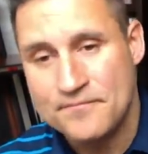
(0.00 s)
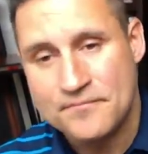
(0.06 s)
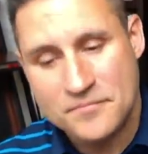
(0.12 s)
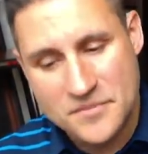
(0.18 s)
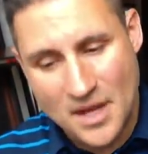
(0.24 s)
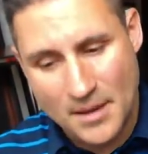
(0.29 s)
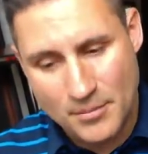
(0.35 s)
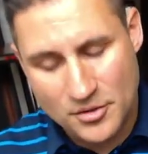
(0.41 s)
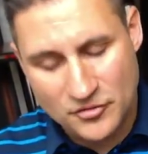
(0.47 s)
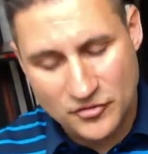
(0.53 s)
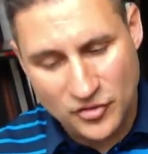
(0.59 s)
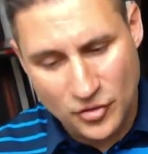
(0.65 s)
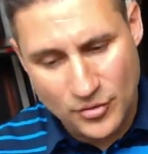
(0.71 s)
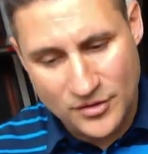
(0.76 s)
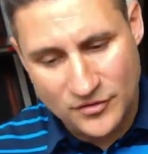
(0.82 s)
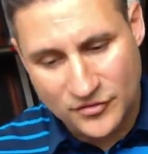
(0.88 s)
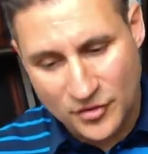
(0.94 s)
Number
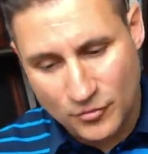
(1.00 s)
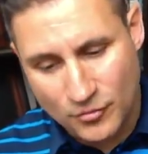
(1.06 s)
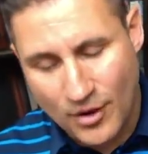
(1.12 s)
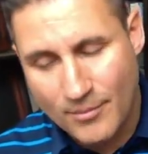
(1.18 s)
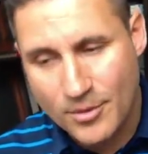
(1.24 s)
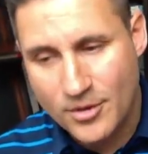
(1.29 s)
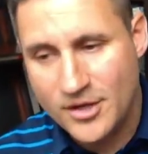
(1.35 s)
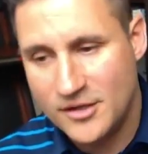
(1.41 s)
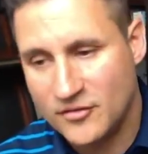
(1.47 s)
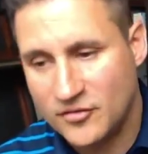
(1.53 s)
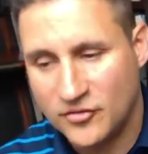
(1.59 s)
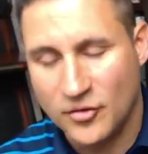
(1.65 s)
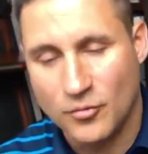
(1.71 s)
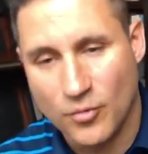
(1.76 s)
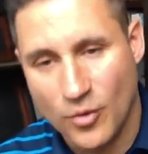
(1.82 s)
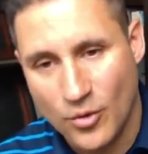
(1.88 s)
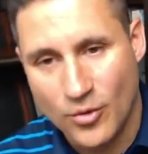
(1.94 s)
two is the rubber hits the
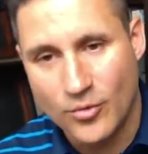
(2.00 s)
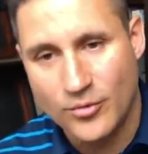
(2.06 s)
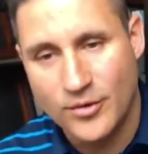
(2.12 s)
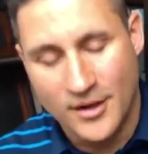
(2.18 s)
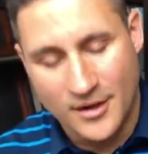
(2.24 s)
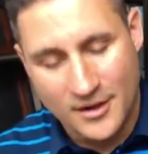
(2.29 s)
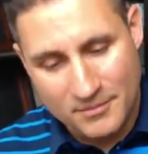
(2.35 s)
road